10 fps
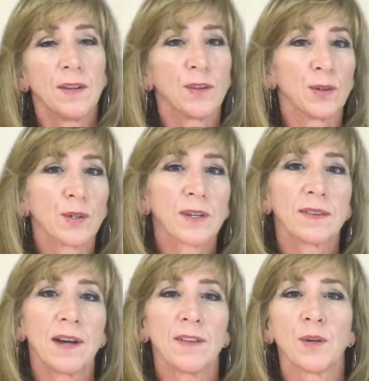look
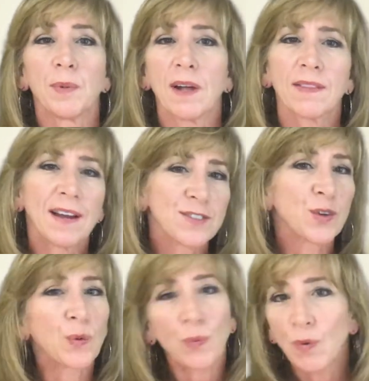at that and they'll be like, that's
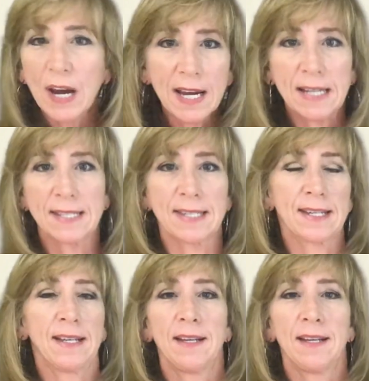great,